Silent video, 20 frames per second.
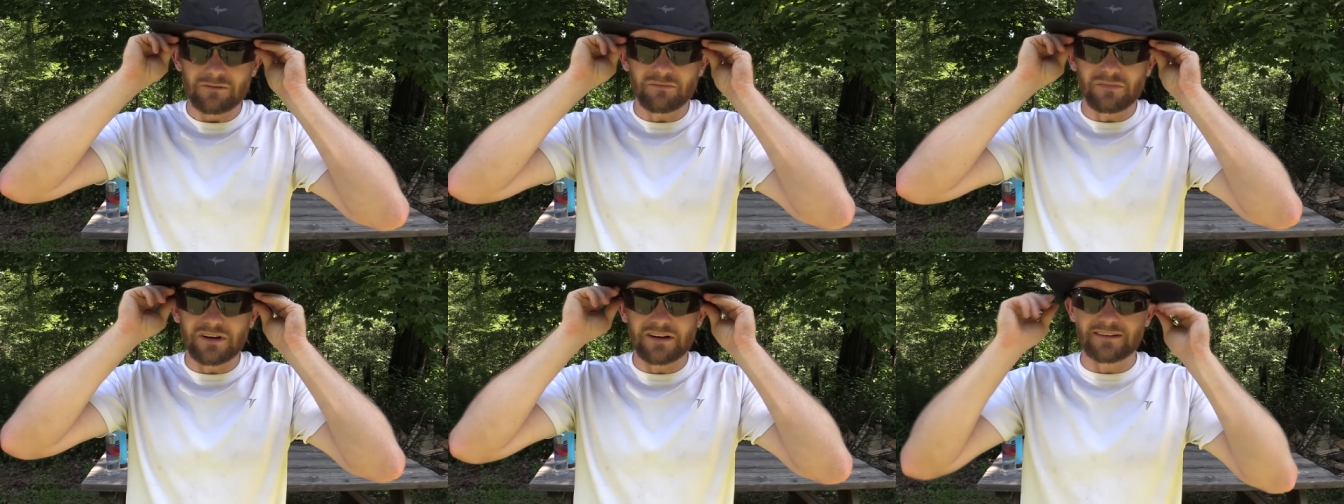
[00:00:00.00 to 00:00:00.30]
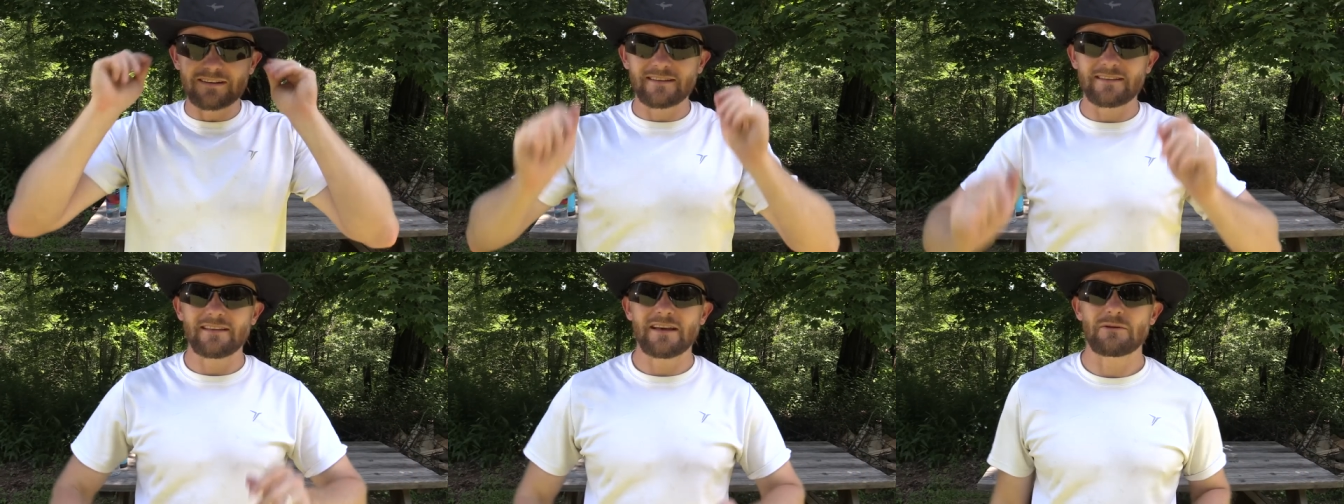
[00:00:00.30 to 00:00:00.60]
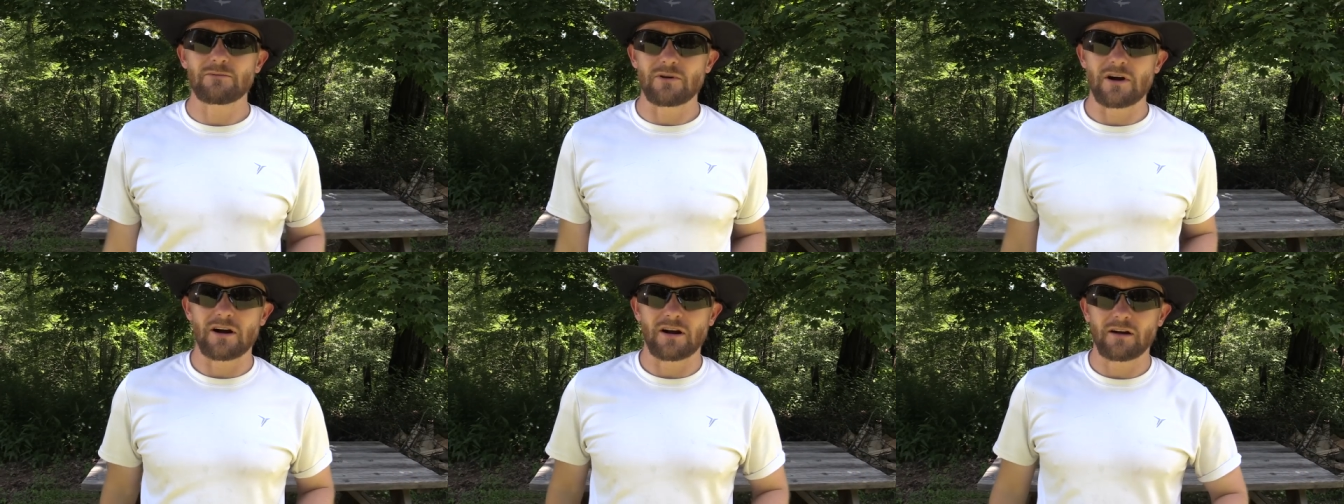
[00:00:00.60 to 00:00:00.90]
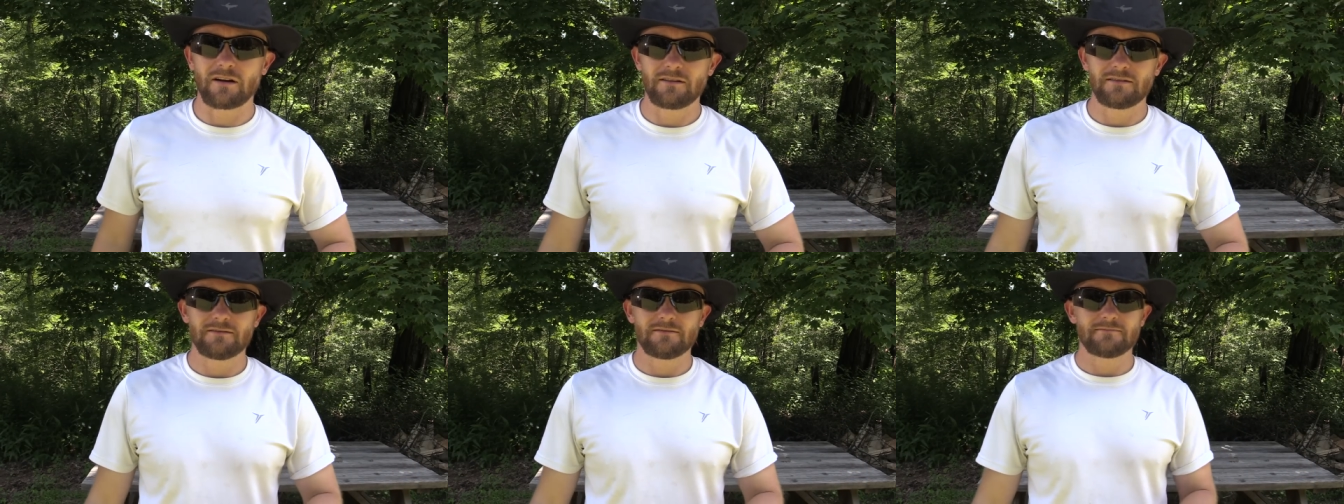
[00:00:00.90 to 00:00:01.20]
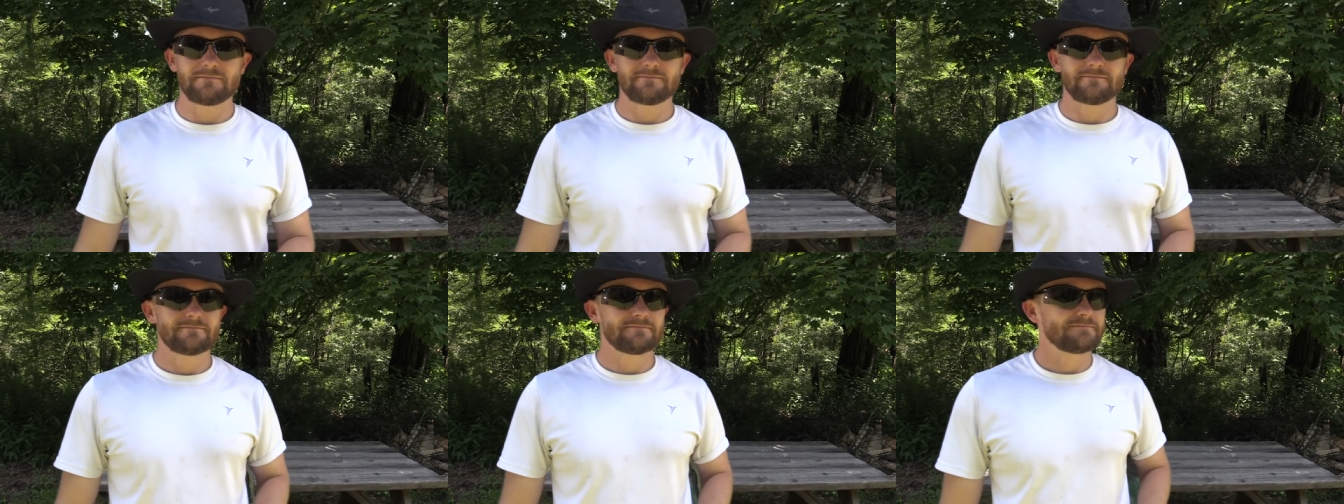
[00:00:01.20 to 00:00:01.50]
but they rock.
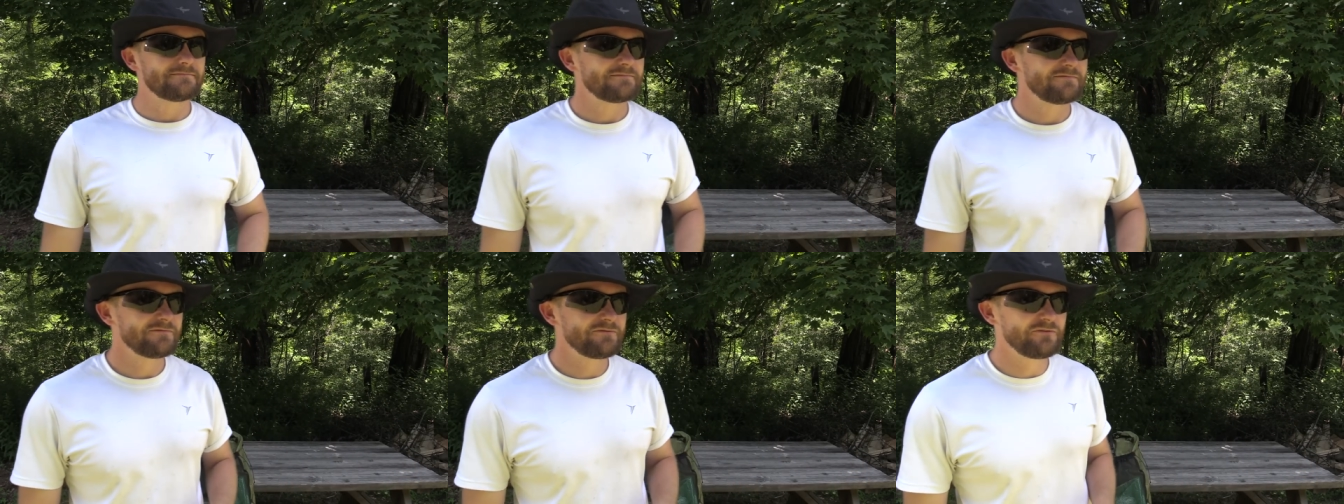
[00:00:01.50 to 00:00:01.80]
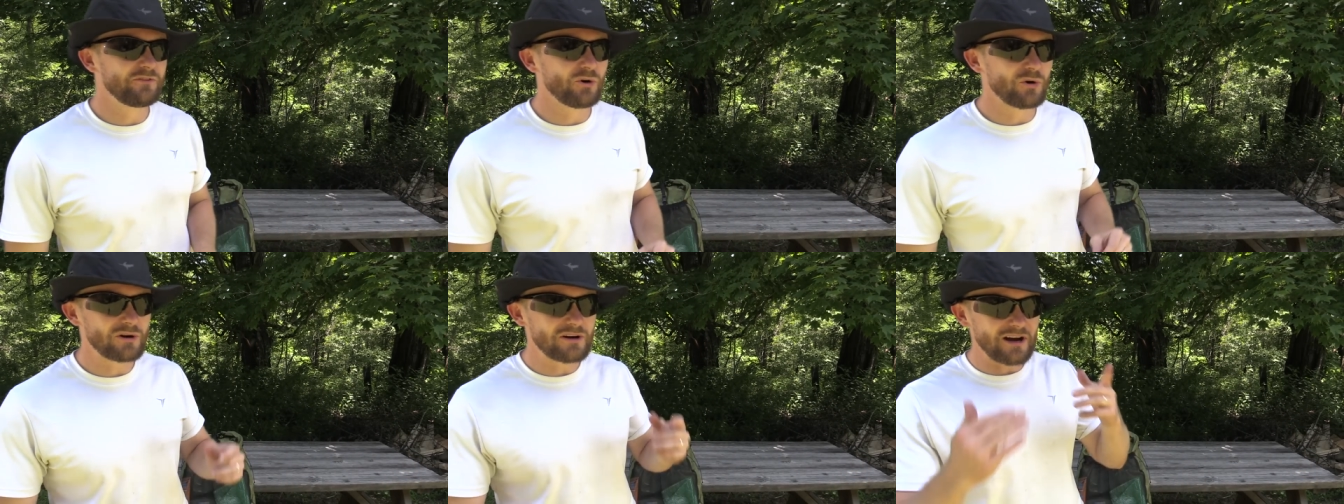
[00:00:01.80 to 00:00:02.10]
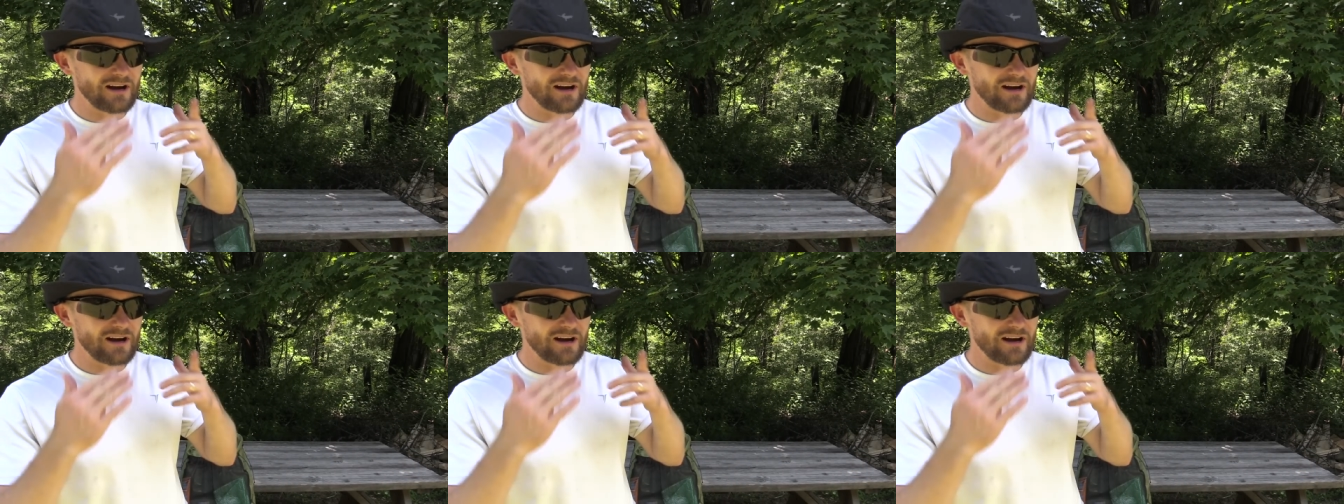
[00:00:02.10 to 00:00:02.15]
Full